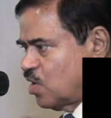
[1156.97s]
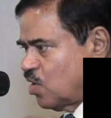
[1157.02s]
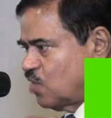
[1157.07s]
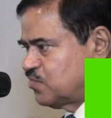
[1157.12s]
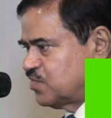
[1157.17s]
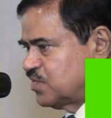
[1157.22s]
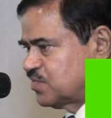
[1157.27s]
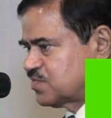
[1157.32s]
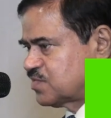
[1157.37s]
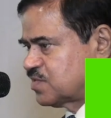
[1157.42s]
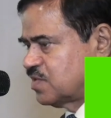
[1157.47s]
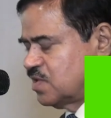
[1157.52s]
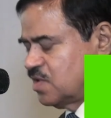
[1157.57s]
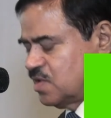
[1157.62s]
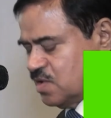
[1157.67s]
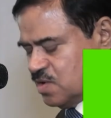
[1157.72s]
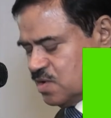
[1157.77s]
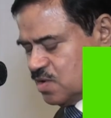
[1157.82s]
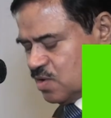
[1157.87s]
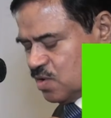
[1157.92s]
office
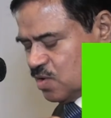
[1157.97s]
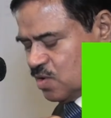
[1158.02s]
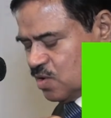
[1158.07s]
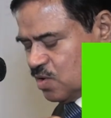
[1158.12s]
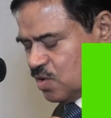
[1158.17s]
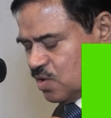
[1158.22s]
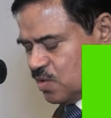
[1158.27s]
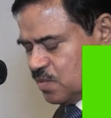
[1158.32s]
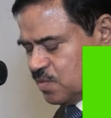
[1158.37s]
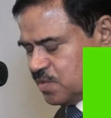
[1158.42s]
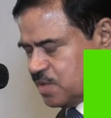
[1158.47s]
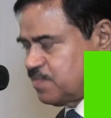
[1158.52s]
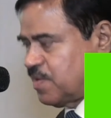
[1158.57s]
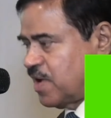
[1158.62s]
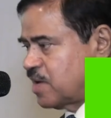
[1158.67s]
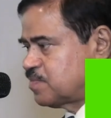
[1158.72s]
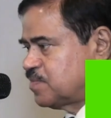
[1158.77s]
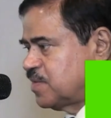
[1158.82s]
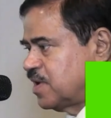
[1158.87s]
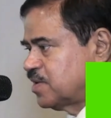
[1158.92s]
uh,
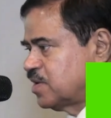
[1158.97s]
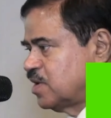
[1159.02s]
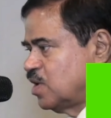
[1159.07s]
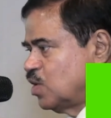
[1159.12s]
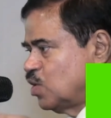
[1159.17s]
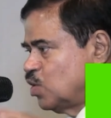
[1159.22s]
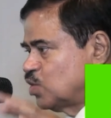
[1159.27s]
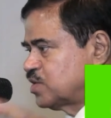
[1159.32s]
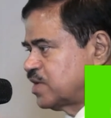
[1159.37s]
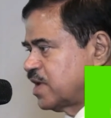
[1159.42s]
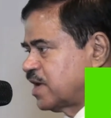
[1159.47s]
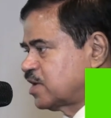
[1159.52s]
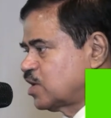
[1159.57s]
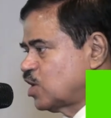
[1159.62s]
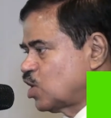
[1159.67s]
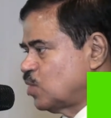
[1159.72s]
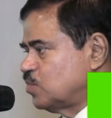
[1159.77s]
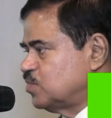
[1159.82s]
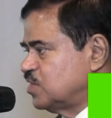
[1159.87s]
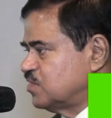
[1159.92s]
department who take
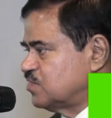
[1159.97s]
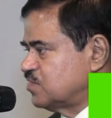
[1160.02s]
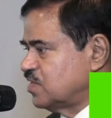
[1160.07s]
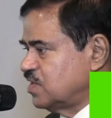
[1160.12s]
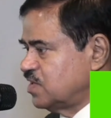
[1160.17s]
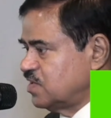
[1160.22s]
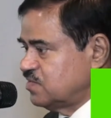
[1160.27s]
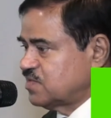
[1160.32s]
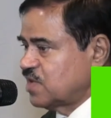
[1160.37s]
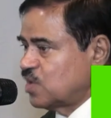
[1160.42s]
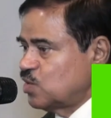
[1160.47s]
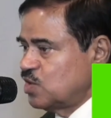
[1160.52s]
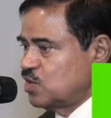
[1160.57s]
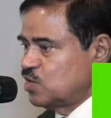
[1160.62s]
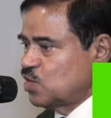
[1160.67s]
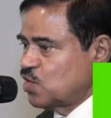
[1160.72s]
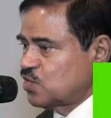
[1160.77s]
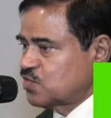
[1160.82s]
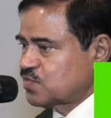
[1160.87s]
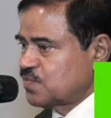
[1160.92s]
care of these ingenuine
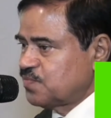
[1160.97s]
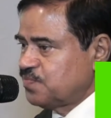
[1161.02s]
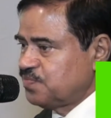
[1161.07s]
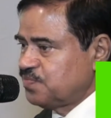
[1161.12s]
notes.